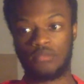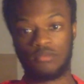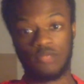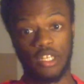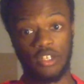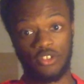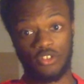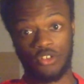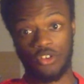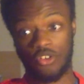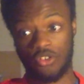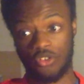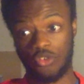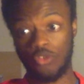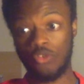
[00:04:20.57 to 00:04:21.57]
They sure
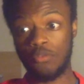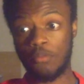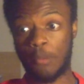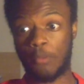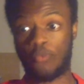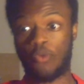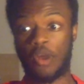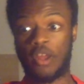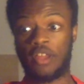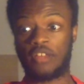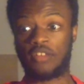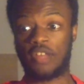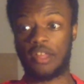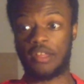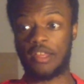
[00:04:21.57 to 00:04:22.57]
do. But before I get
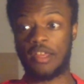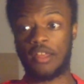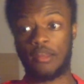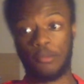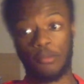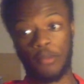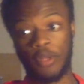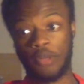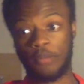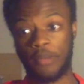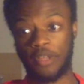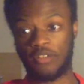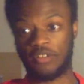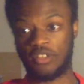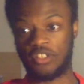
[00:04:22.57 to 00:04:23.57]
to that, yeah, the momentum
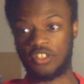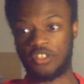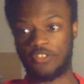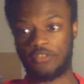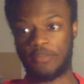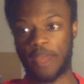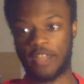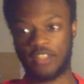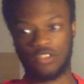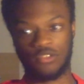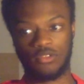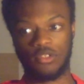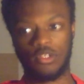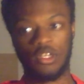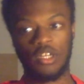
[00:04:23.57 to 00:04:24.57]
basically shifts back
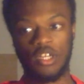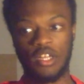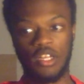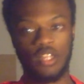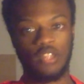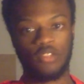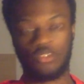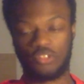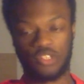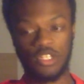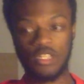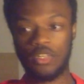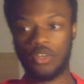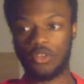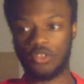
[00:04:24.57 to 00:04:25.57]
to Los
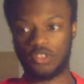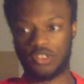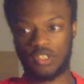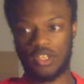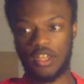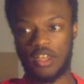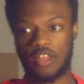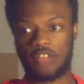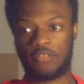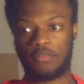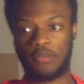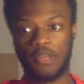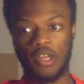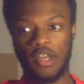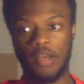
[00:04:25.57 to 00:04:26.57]
Ticos, as
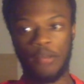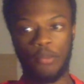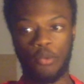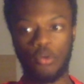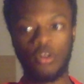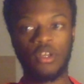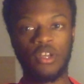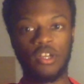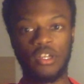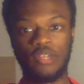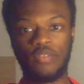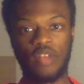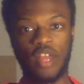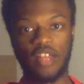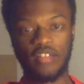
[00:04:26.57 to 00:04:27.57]
Boyan
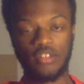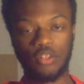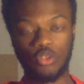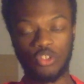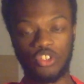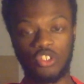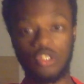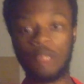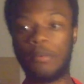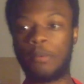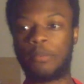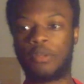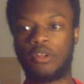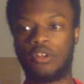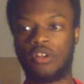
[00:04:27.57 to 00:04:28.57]
even has a little slip
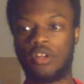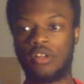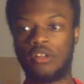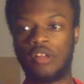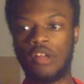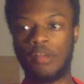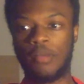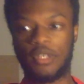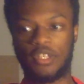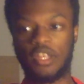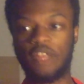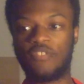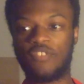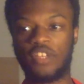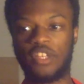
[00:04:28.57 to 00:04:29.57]
up here. But
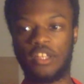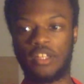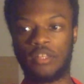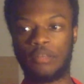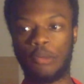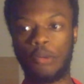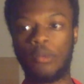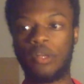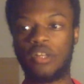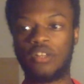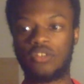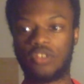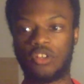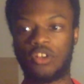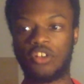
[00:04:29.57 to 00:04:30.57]
thankfully, in the moment, it
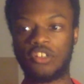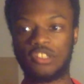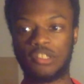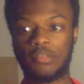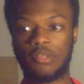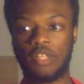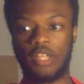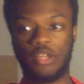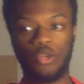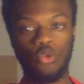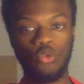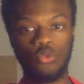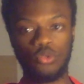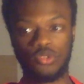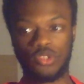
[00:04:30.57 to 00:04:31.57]
doesn't cost him or Les
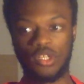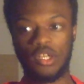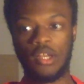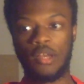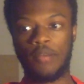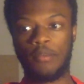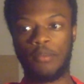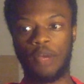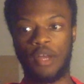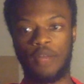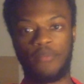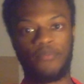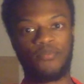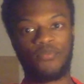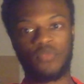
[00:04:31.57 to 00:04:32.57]
Rouges.
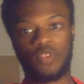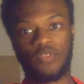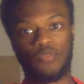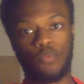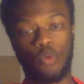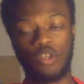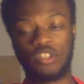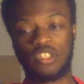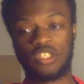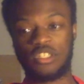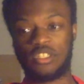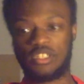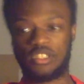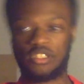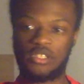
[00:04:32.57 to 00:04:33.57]
But
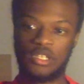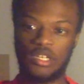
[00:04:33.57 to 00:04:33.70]
unfortunately,